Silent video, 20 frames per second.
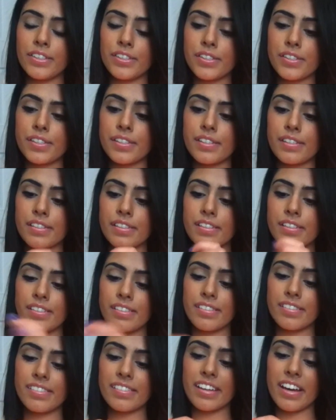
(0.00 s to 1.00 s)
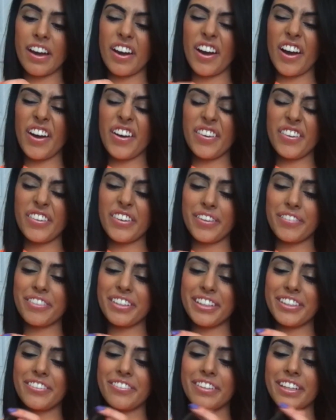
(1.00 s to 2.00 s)
it just, I don't know, I
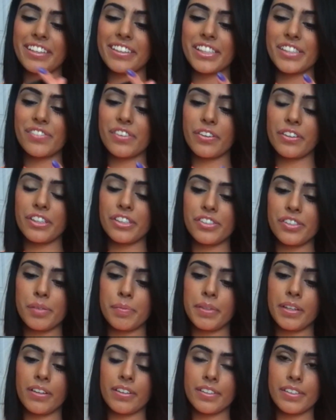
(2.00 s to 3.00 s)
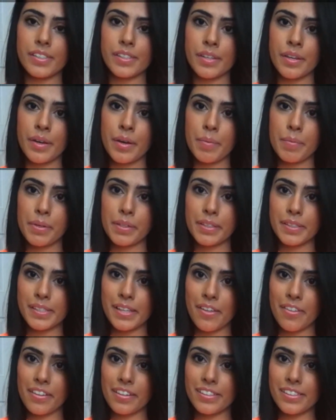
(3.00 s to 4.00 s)
really don't like this foundation to be honest. But this is
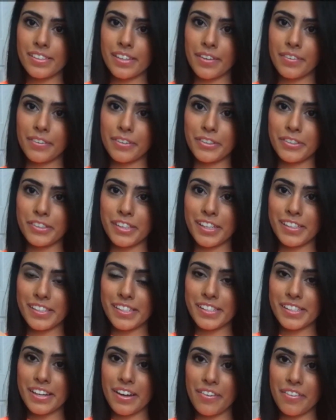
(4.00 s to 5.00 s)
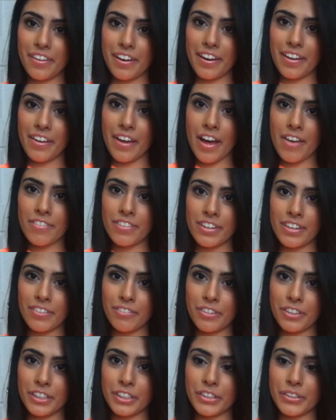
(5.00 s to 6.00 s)
how the inside looks. You guys can tell that I haven't
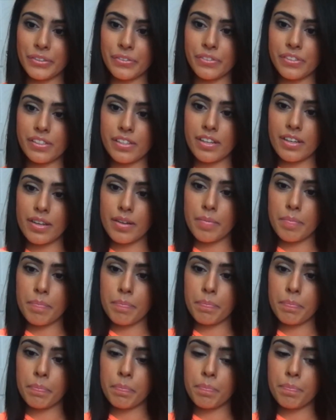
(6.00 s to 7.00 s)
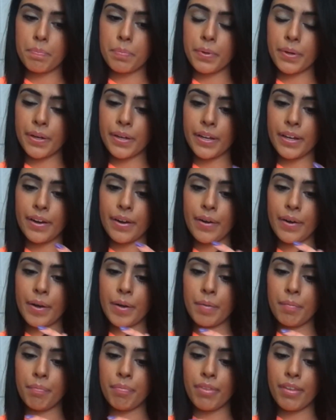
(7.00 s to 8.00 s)
really used it, but
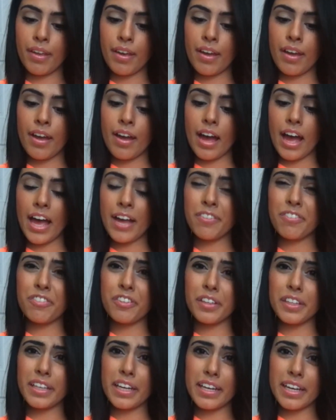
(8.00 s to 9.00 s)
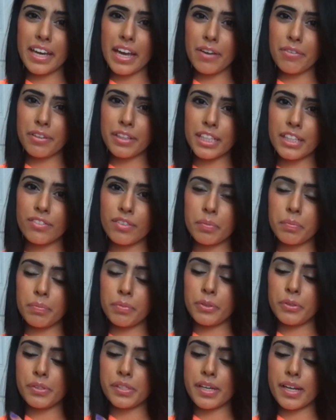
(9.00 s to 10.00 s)
I feel like I can't really
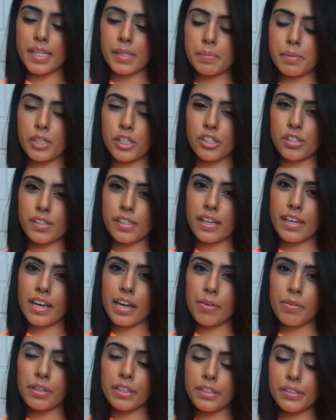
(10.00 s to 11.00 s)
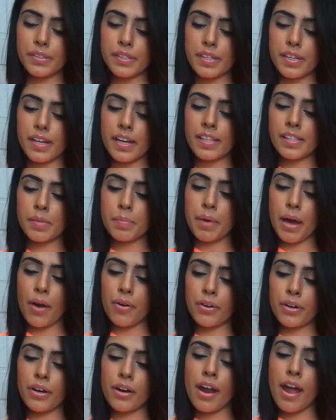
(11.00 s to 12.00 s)
even use it as much because I can't really use it as a
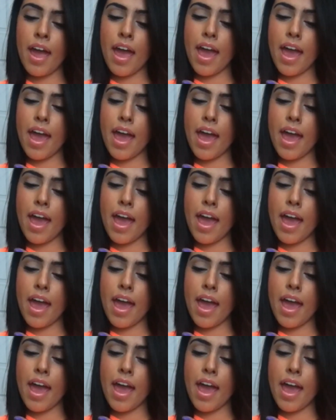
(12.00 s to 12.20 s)
powder.